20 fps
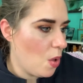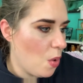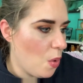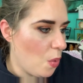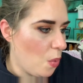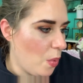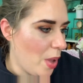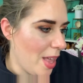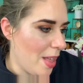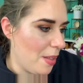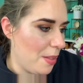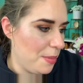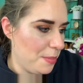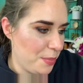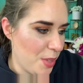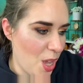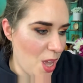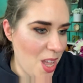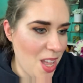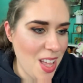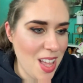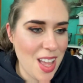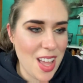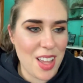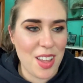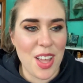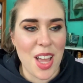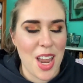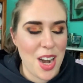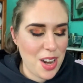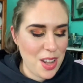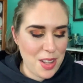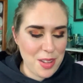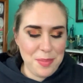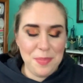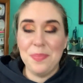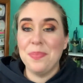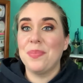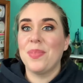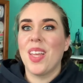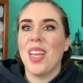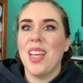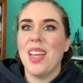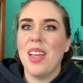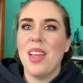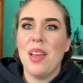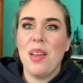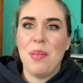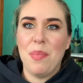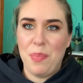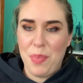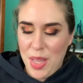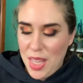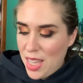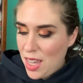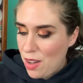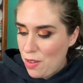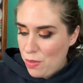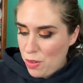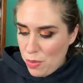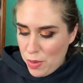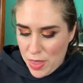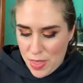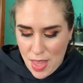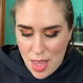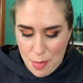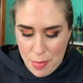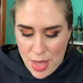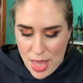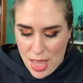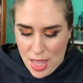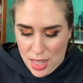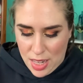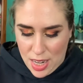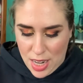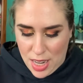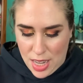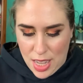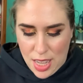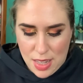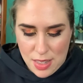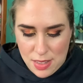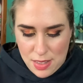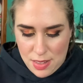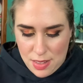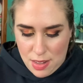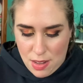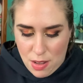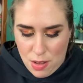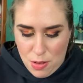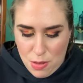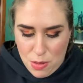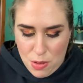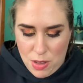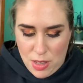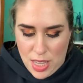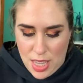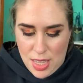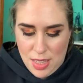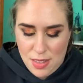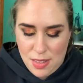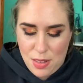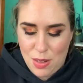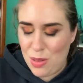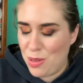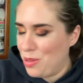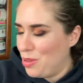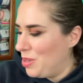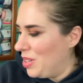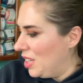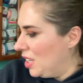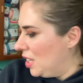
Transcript: Well, I gotta be careful with that palette, I guess. Okay, so